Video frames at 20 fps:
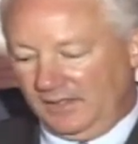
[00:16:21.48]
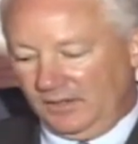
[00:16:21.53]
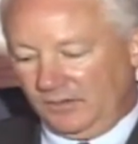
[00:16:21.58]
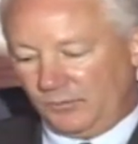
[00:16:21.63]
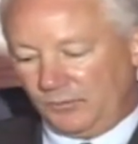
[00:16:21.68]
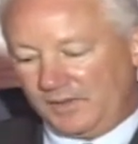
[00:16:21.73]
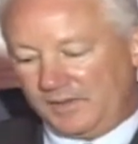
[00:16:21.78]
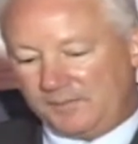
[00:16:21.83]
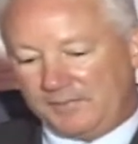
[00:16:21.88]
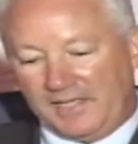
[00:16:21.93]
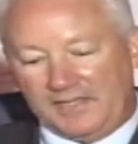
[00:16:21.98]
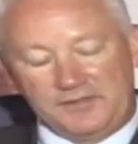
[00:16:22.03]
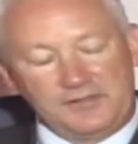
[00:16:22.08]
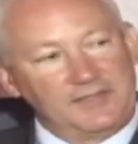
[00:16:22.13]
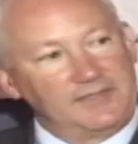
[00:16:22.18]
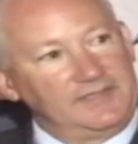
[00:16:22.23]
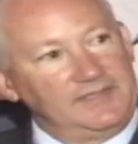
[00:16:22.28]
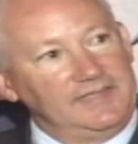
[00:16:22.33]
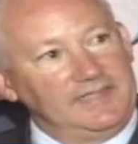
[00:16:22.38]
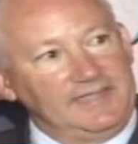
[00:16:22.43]
we
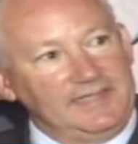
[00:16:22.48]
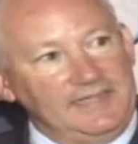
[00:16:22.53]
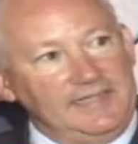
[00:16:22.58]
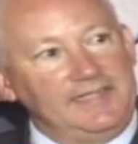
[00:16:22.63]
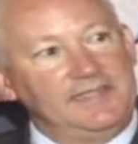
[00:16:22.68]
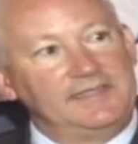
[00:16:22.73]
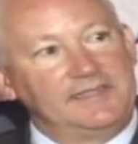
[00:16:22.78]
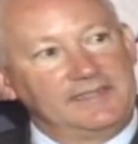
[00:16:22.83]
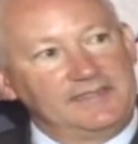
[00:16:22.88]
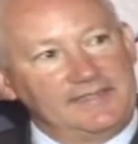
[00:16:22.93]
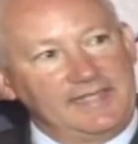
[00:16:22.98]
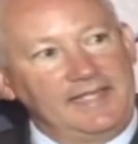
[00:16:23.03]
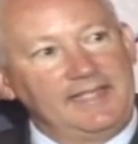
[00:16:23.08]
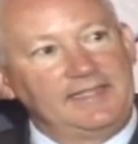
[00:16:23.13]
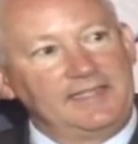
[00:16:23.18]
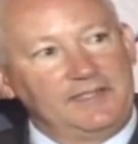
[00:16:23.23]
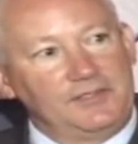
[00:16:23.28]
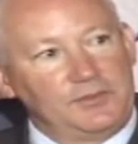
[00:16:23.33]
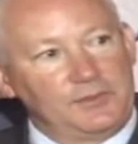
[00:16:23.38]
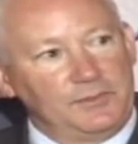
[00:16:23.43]
basically need to
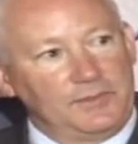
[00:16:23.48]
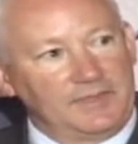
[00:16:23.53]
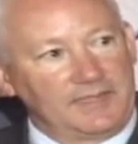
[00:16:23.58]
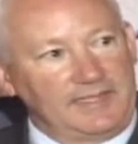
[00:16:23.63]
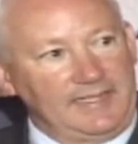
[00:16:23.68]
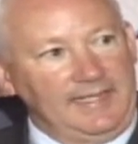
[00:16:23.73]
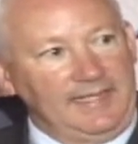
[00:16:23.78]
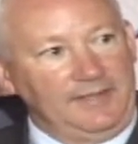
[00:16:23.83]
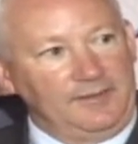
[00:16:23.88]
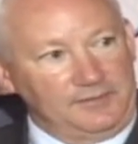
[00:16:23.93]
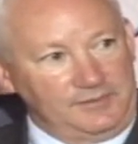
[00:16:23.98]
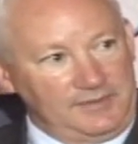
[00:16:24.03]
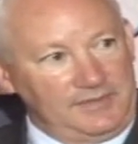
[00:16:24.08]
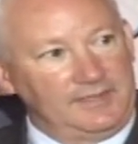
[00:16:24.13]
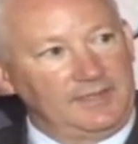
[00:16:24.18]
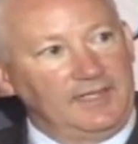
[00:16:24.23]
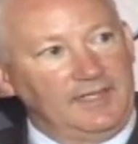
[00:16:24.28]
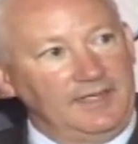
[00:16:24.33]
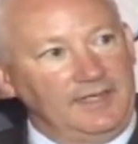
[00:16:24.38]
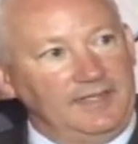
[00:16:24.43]
take into account,
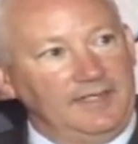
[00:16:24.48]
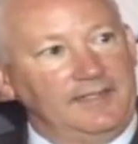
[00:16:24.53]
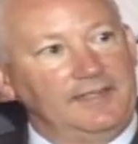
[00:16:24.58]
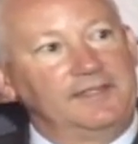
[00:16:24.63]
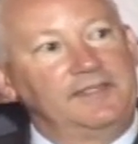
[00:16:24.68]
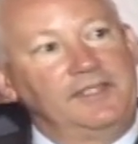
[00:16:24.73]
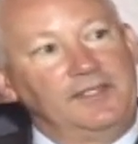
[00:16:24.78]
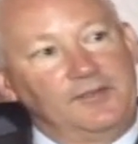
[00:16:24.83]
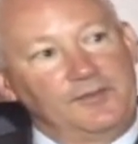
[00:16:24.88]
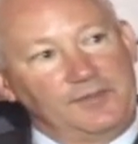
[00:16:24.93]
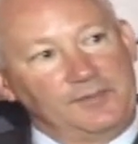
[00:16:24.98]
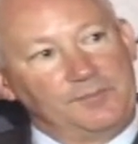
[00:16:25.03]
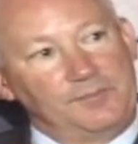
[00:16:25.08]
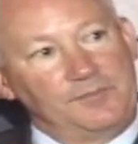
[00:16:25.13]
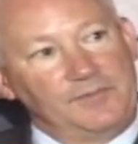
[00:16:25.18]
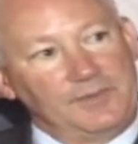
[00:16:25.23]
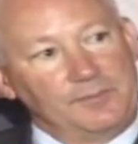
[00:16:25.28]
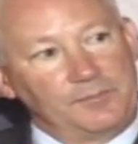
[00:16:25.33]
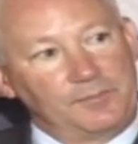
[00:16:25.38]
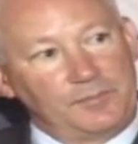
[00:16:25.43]

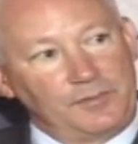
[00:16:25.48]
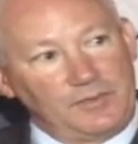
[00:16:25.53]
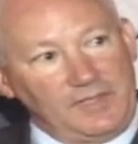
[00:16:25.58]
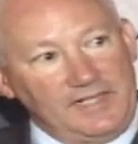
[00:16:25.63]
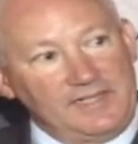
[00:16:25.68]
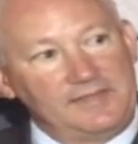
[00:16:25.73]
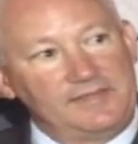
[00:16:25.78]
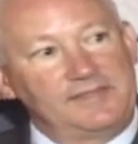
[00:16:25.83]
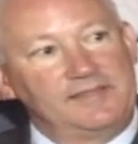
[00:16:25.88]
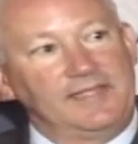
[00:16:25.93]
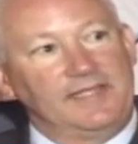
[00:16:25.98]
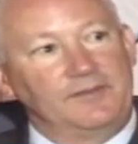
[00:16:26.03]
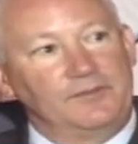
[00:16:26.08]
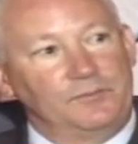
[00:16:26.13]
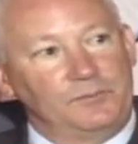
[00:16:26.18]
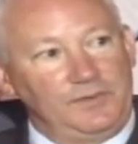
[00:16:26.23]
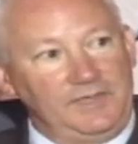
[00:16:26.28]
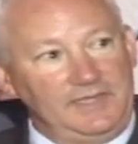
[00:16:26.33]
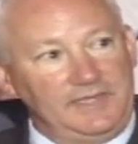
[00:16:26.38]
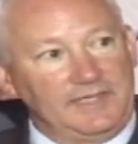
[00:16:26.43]
the price that
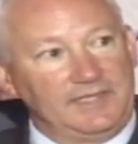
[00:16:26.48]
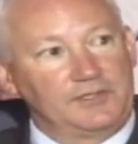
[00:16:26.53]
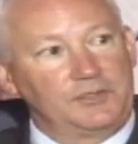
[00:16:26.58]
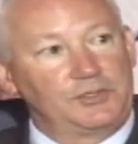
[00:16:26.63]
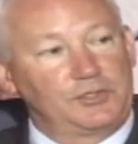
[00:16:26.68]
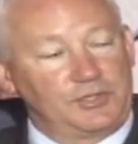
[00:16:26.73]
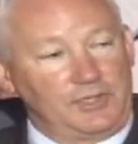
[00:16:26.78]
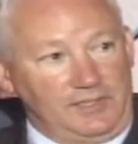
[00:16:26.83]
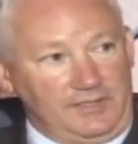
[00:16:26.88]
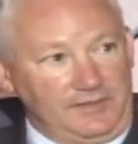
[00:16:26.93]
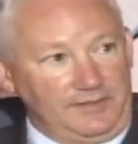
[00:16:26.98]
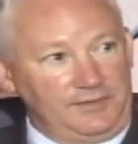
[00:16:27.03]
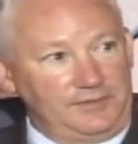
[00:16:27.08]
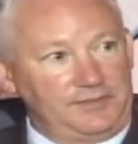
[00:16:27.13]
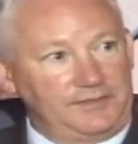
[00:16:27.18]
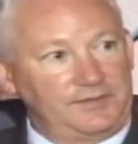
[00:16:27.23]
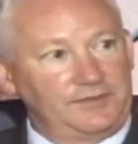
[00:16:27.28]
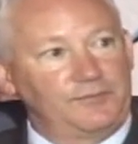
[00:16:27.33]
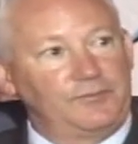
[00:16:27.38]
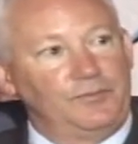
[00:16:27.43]
we get
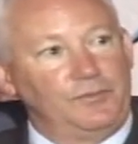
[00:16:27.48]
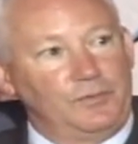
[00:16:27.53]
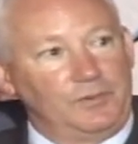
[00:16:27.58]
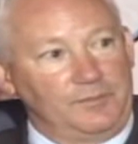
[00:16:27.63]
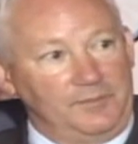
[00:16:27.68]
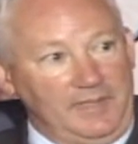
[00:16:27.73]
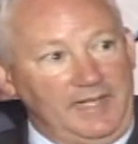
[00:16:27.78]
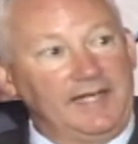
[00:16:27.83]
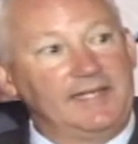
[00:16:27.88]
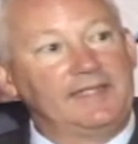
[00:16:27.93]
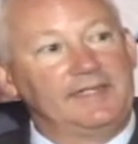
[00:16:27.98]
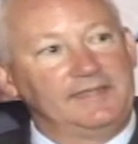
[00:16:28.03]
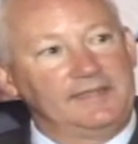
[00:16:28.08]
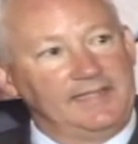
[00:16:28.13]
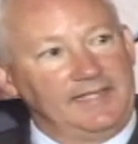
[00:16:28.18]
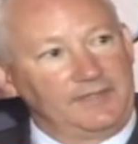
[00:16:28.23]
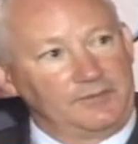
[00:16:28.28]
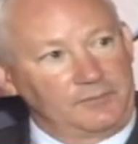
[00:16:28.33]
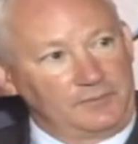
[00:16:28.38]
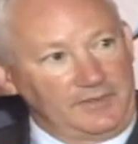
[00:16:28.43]
charged for buying
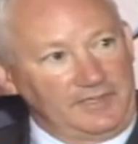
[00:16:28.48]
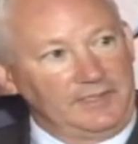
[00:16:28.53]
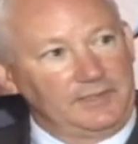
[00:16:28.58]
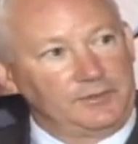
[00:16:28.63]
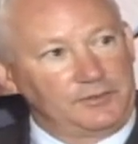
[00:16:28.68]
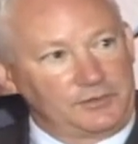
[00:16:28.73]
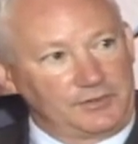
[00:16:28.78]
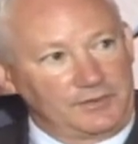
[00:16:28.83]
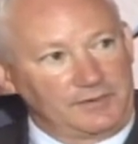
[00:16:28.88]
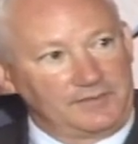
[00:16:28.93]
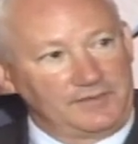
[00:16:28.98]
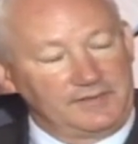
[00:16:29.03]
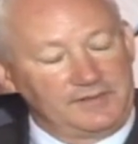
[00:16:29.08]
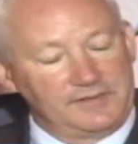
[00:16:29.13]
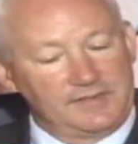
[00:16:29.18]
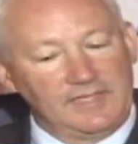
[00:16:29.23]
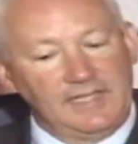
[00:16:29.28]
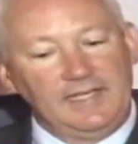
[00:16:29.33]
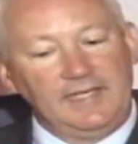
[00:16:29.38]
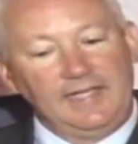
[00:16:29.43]
that reinsurance,
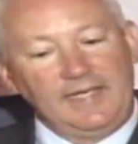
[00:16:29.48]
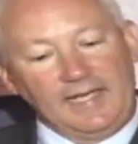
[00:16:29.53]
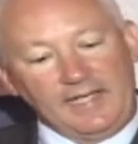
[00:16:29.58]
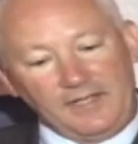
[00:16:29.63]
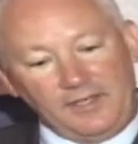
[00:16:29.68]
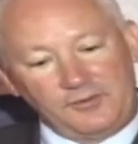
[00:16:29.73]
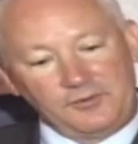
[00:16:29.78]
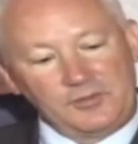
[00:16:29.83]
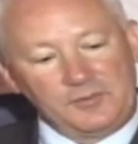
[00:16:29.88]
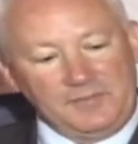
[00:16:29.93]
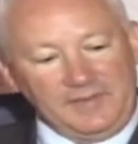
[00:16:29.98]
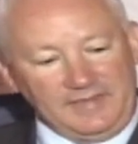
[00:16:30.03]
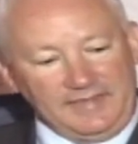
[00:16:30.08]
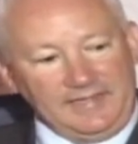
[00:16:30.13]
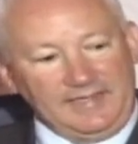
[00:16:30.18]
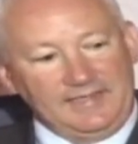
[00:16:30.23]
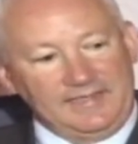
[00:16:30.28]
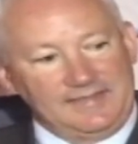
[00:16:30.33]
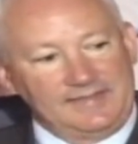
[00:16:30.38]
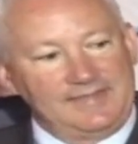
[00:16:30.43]
and
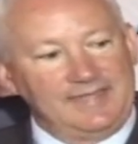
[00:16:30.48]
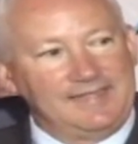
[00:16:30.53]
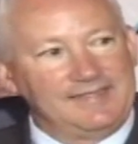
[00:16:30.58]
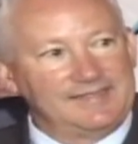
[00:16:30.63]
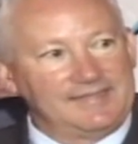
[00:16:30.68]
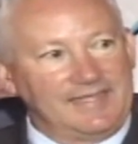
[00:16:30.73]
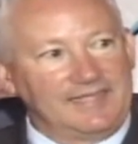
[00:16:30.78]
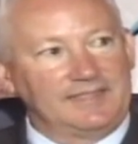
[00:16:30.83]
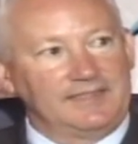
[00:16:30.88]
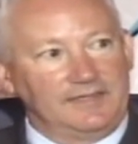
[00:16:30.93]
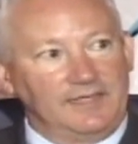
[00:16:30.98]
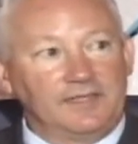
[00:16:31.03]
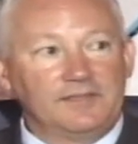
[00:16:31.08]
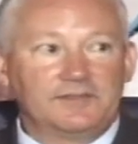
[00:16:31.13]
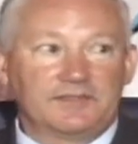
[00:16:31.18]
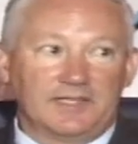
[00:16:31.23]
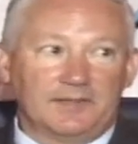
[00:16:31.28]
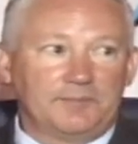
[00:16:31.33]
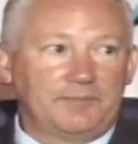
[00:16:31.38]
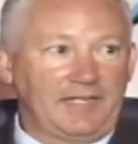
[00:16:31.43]
ultimately, in a sense, that does
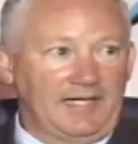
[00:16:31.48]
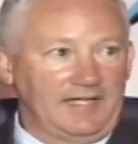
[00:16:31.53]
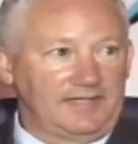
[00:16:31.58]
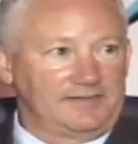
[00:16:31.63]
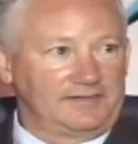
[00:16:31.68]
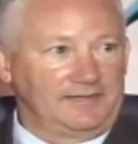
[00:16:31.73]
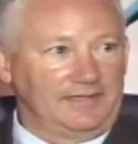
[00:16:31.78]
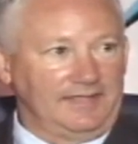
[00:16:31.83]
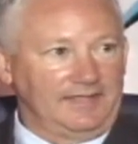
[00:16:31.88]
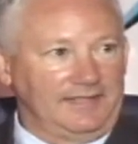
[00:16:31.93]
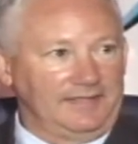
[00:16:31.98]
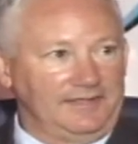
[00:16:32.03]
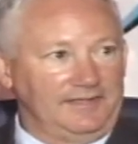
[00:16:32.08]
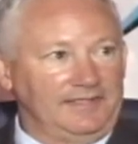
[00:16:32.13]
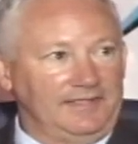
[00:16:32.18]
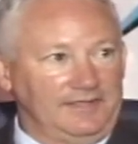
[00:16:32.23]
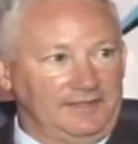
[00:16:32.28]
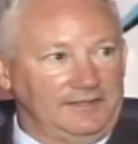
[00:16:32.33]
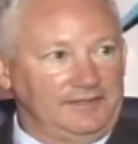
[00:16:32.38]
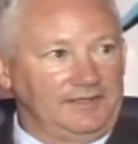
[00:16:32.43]
get passed on
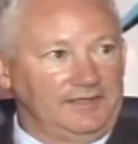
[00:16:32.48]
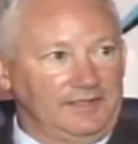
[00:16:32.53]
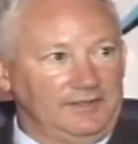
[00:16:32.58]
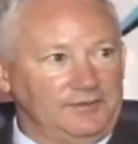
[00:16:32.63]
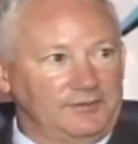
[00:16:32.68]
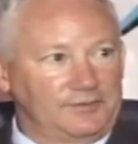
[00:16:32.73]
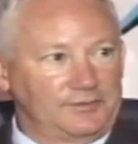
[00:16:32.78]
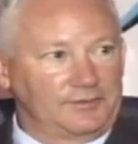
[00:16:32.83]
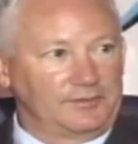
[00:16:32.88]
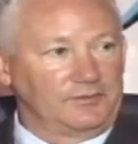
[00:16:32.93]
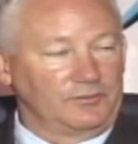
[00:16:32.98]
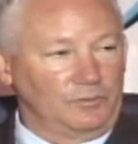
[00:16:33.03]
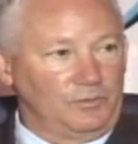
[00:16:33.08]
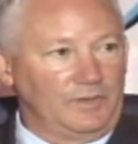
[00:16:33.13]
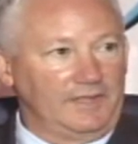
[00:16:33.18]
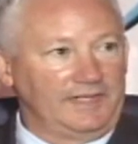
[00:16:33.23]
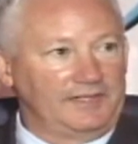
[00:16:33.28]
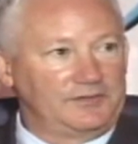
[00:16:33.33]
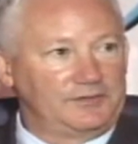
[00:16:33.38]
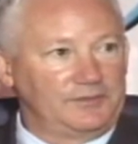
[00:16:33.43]
in a certain
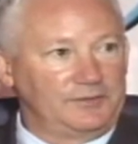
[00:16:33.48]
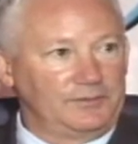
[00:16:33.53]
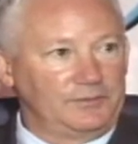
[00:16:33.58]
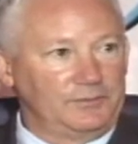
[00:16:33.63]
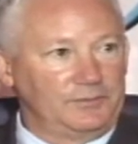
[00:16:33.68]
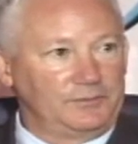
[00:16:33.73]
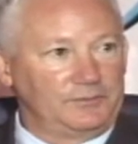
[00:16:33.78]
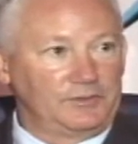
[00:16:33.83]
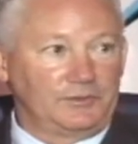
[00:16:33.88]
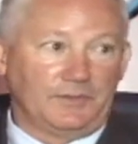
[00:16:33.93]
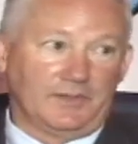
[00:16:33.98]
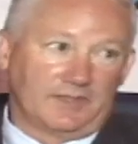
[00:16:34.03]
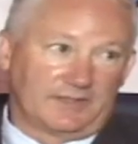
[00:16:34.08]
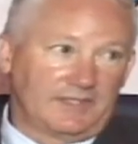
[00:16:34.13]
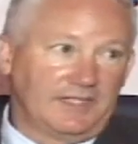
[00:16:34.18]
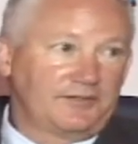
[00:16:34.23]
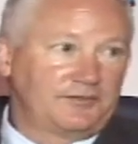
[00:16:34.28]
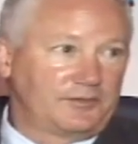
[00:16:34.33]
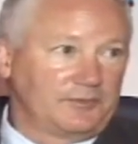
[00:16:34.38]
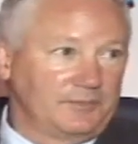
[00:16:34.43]
way to our
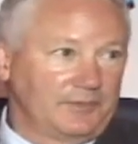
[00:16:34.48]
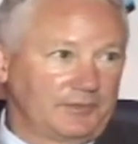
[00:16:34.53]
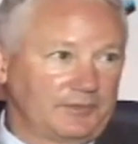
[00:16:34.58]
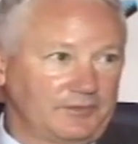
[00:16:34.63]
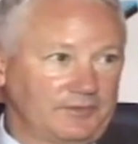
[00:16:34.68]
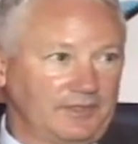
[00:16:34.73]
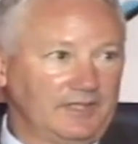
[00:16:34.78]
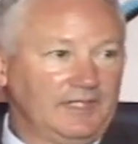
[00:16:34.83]
customers.